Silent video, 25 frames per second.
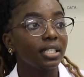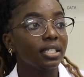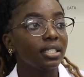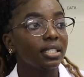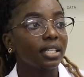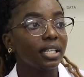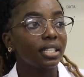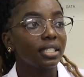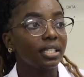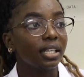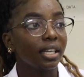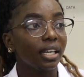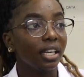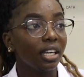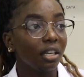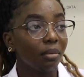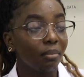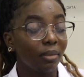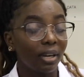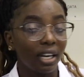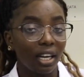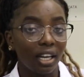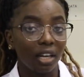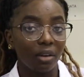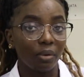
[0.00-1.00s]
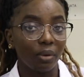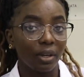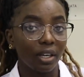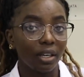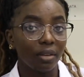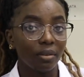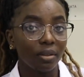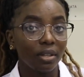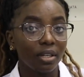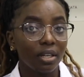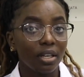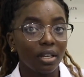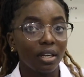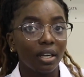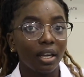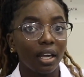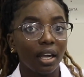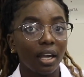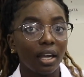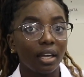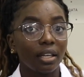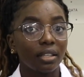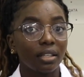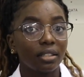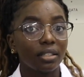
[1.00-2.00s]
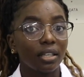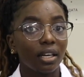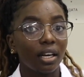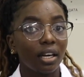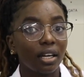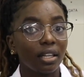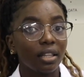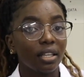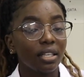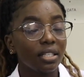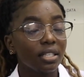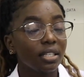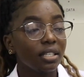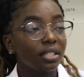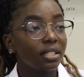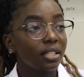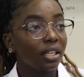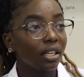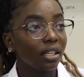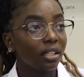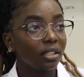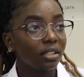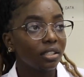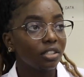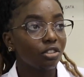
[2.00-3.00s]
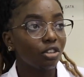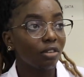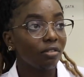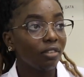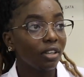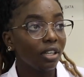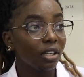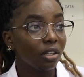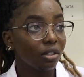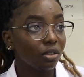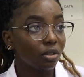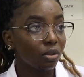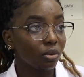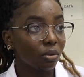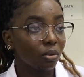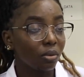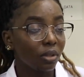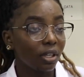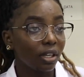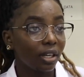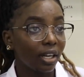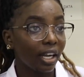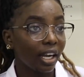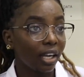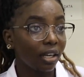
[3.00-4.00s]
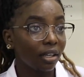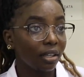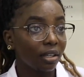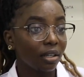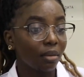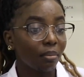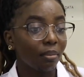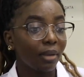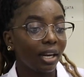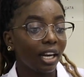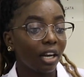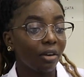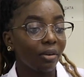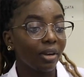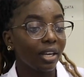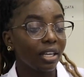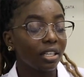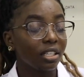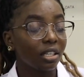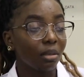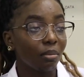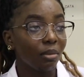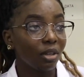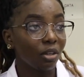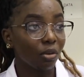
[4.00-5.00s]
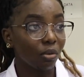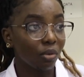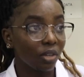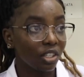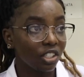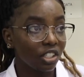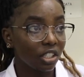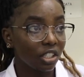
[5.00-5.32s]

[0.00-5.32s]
collecting data in malaria, and this entailed traveling to the 9 malaria endemic